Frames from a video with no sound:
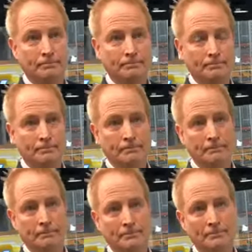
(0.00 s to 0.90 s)
Sherry
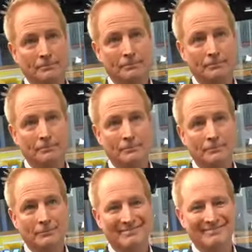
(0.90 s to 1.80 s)
says, hi, Kurt.
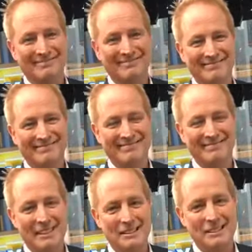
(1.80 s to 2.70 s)

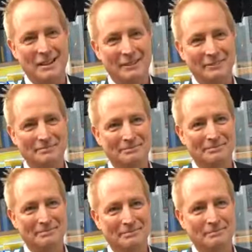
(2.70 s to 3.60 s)
Other people say this
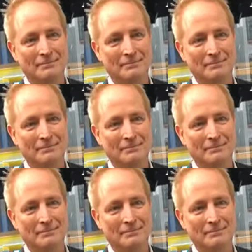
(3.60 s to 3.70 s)
looks good.